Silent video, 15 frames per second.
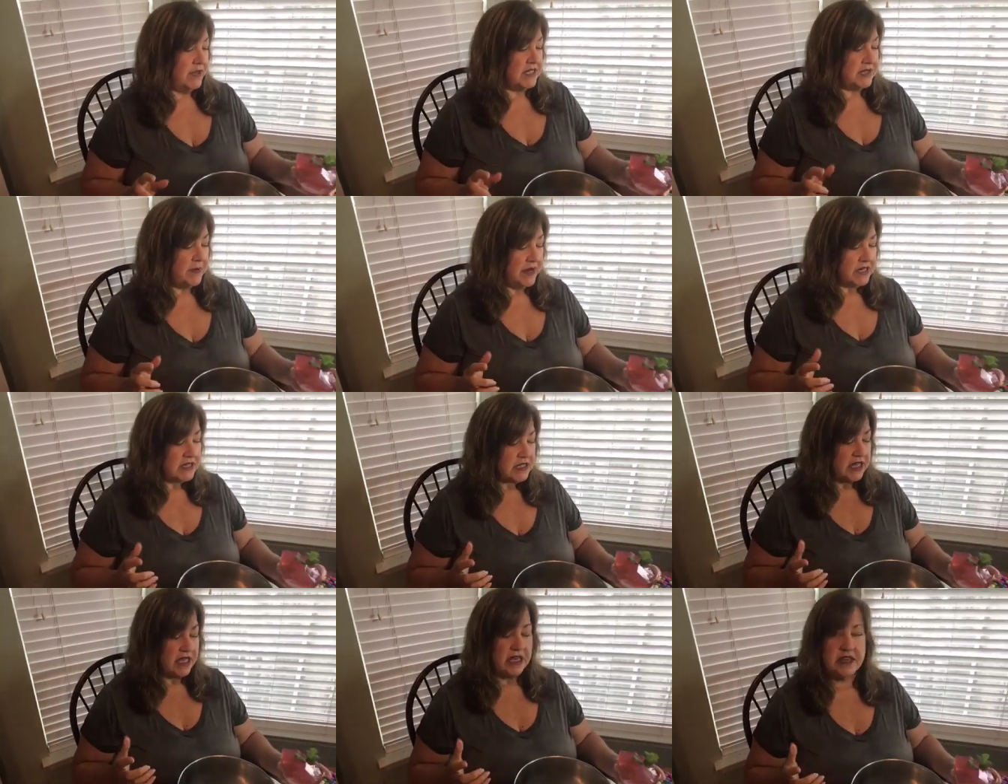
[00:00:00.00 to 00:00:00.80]

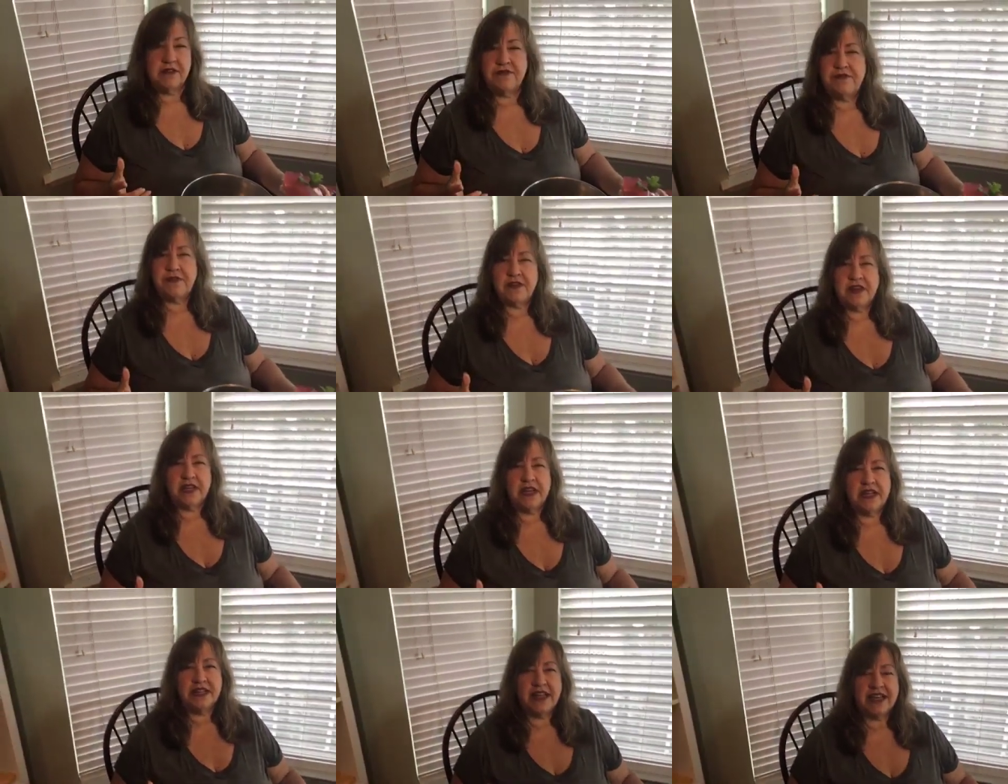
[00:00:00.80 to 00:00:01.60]
especially if,
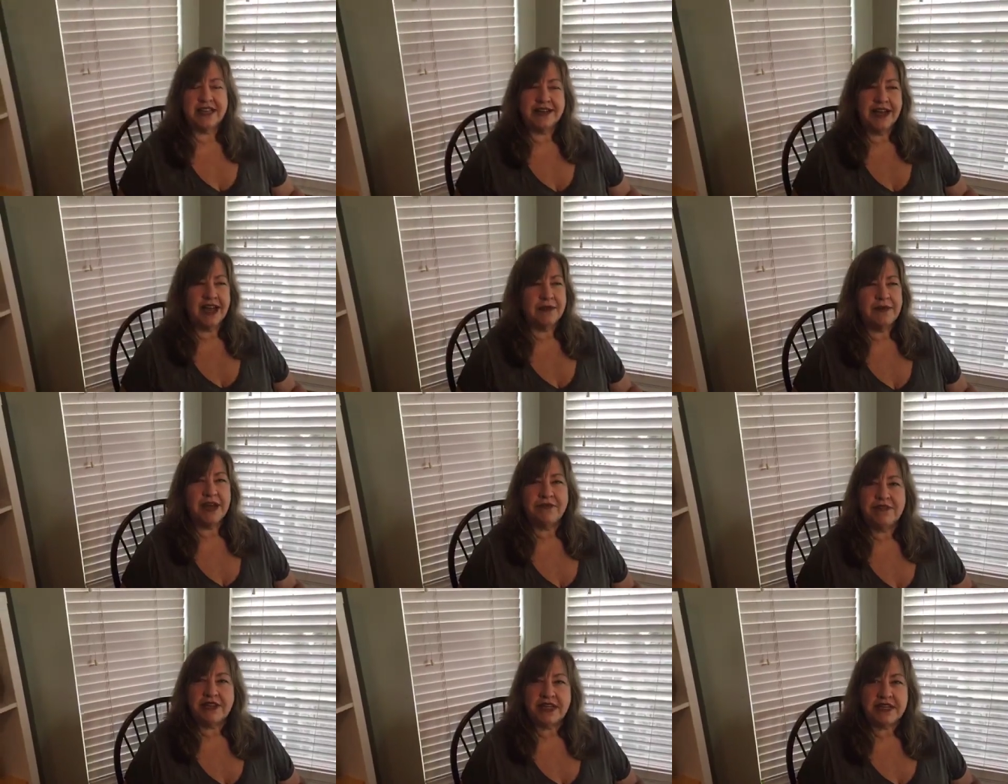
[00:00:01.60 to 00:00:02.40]
like, I'm
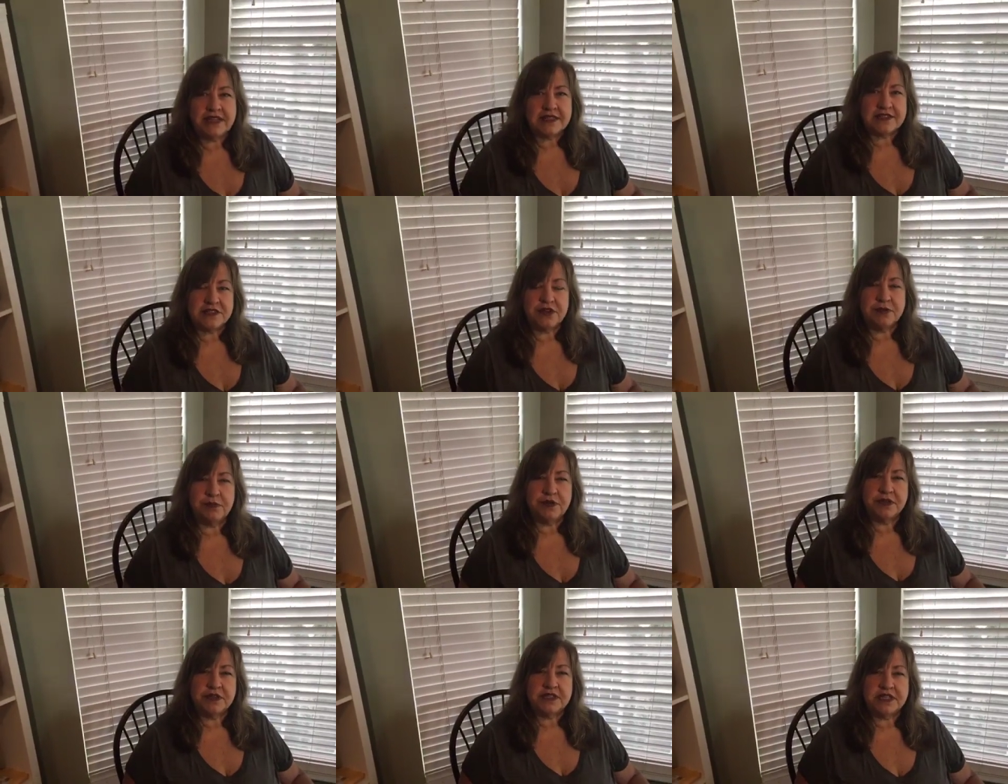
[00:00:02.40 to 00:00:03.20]
not really a
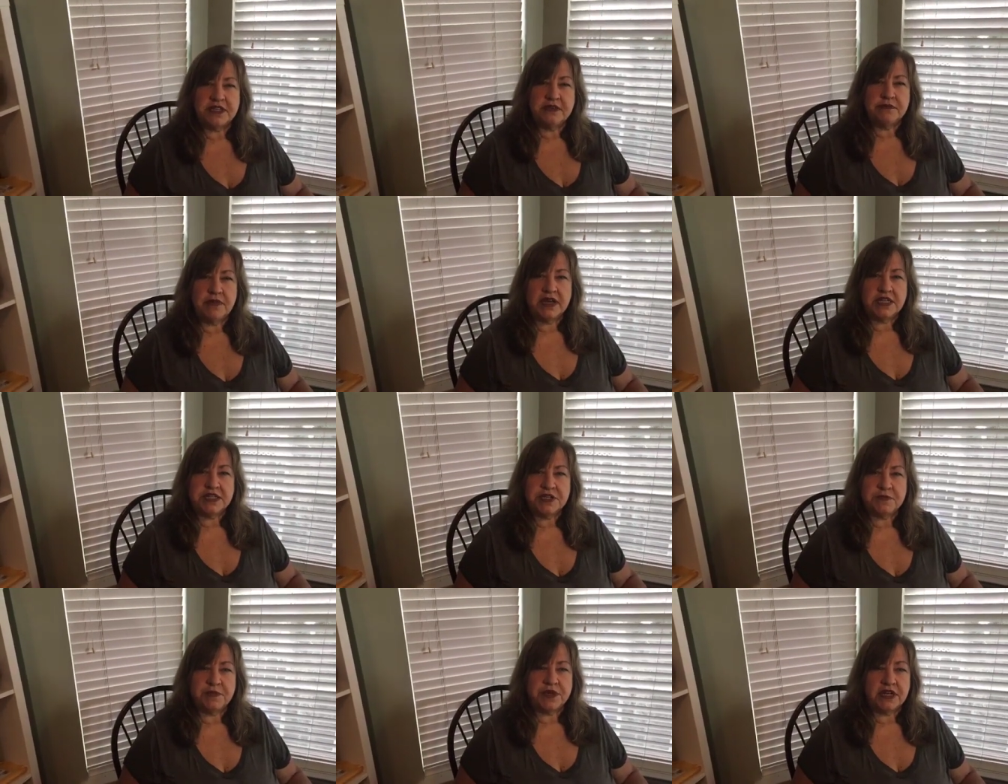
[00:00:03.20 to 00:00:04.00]
dessert person
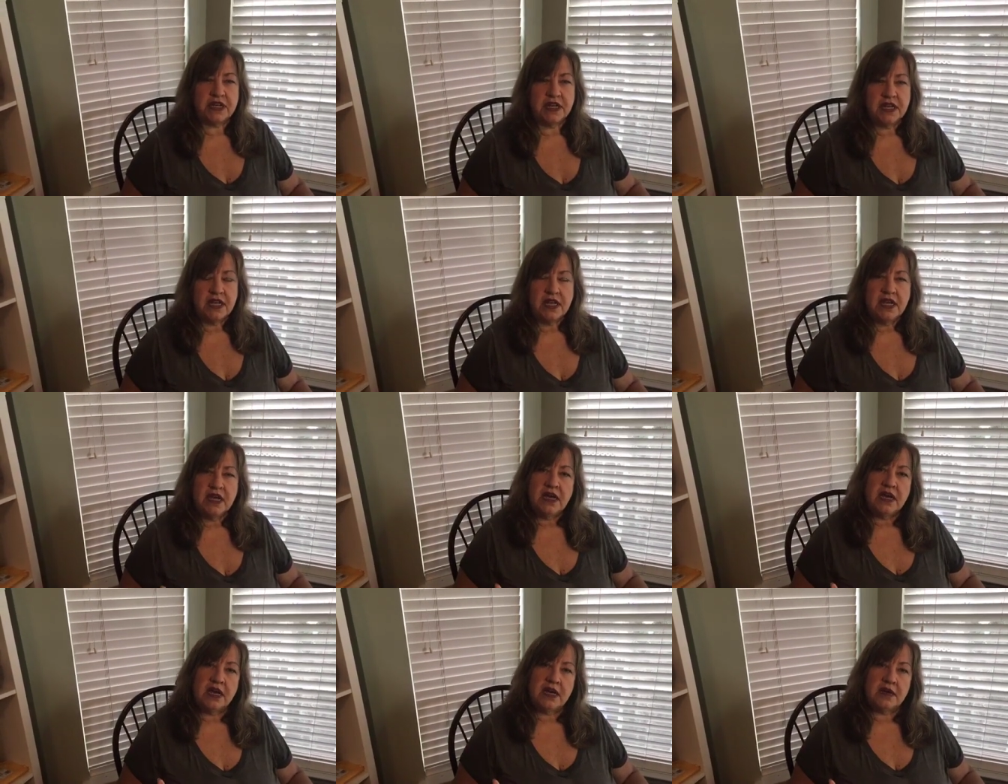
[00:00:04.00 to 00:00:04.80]
much, but
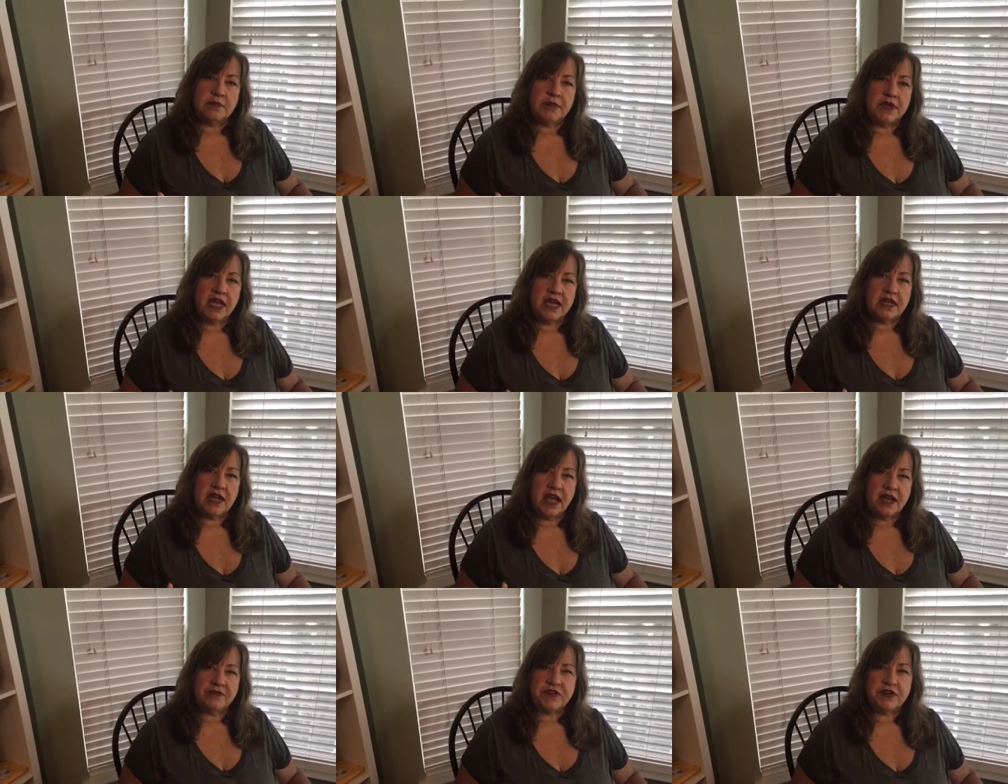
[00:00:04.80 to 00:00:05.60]

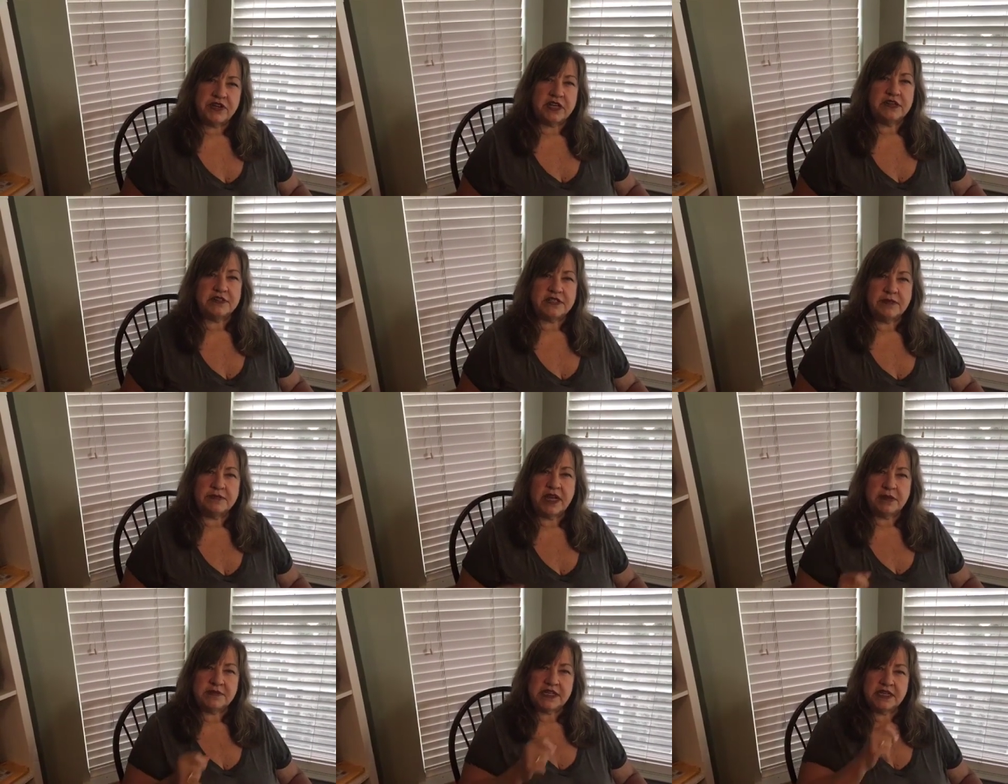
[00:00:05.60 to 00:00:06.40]
after dinner
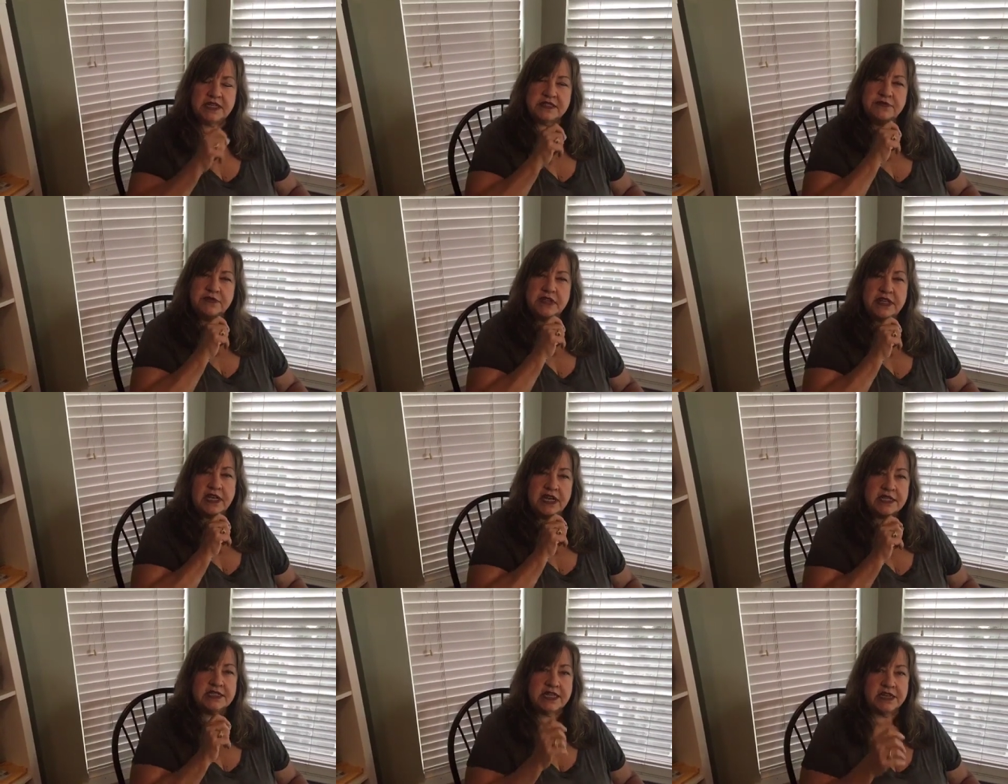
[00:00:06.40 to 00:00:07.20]
sometimes it is really
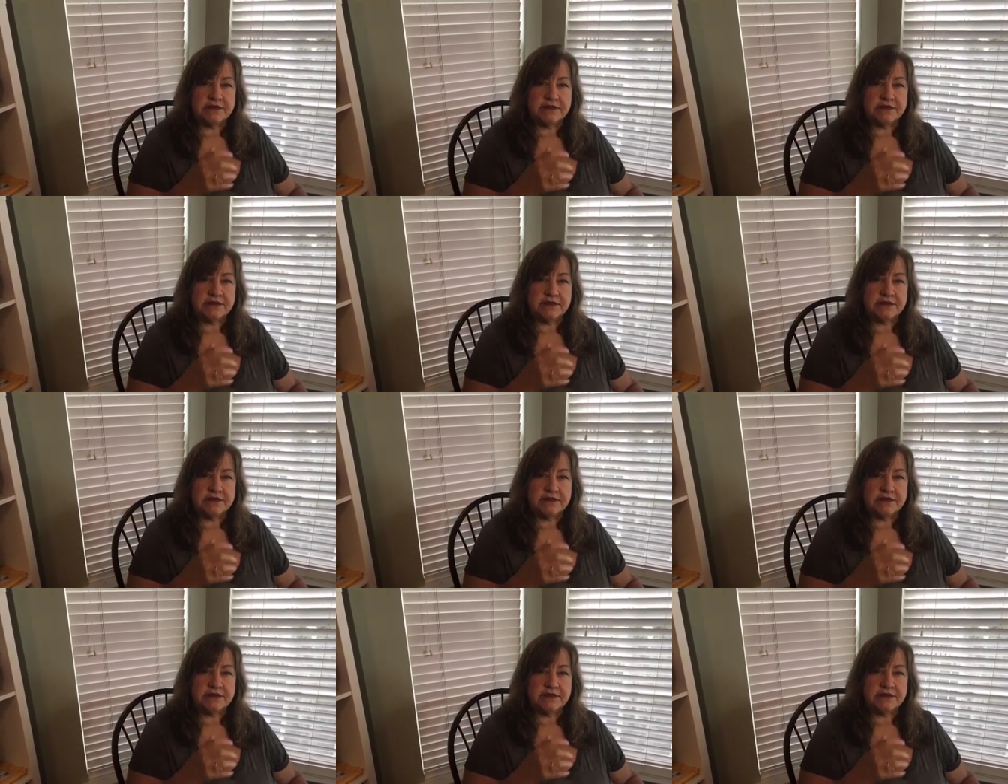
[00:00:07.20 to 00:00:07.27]
nice